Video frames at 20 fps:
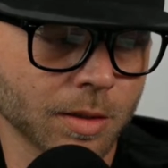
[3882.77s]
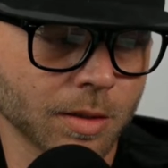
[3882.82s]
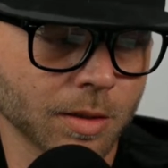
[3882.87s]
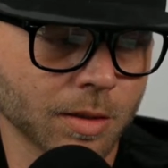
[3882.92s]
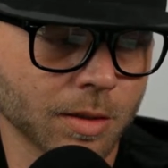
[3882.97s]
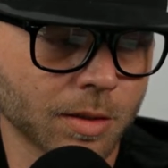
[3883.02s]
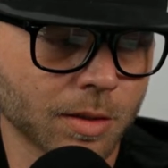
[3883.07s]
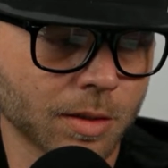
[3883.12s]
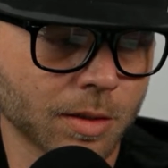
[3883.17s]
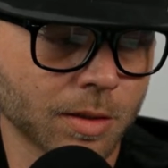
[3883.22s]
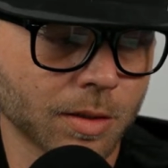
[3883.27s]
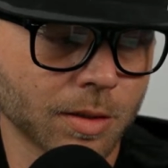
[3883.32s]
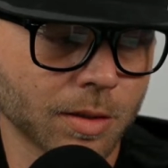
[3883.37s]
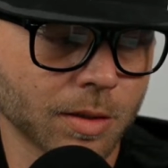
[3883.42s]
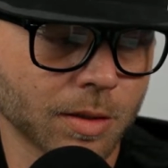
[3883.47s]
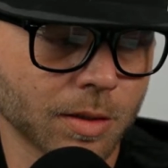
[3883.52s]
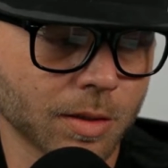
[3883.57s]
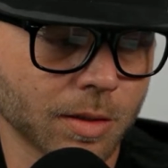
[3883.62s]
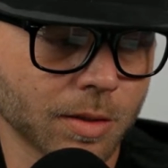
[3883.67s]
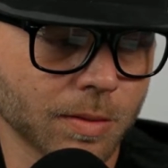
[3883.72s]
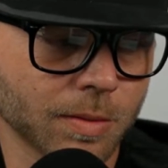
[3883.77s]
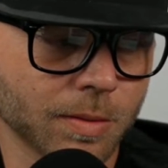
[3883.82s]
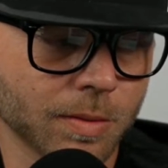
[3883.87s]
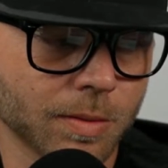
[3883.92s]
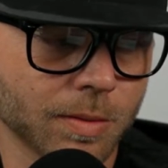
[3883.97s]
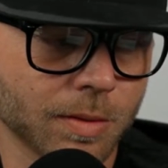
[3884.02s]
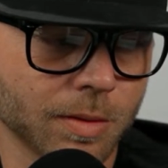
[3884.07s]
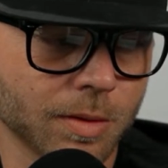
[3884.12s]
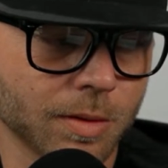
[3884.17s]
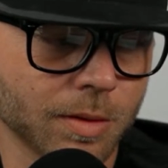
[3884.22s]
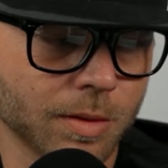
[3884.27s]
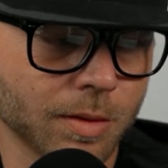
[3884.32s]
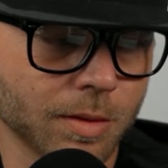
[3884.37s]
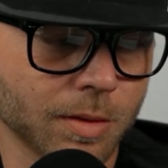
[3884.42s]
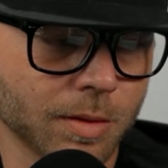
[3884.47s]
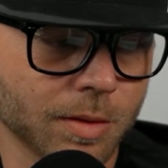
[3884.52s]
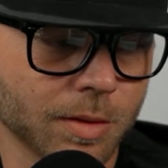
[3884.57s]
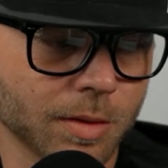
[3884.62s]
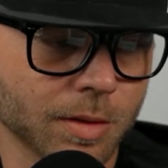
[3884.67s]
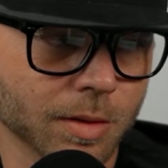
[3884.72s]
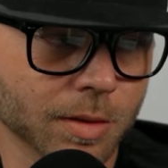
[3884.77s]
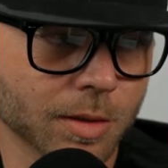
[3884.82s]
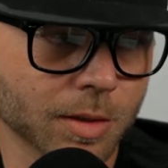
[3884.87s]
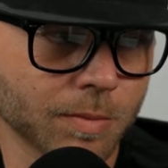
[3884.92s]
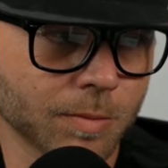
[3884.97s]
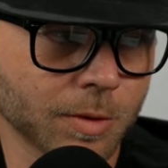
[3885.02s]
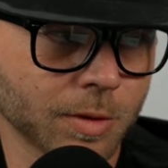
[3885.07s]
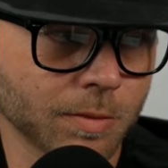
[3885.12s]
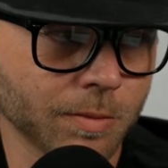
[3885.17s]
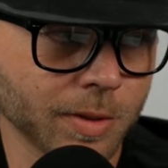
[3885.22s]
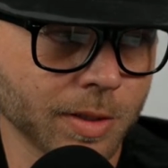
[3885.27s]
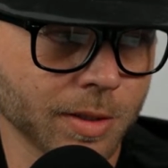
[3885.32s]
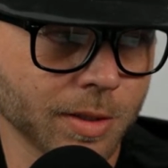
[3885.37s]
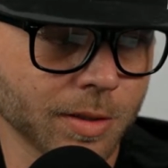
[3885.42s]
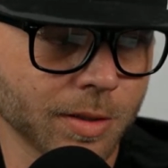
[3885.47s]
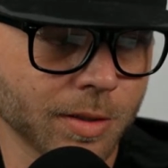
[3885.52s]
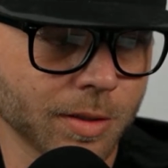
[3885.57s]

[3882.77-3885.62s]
Come on with it.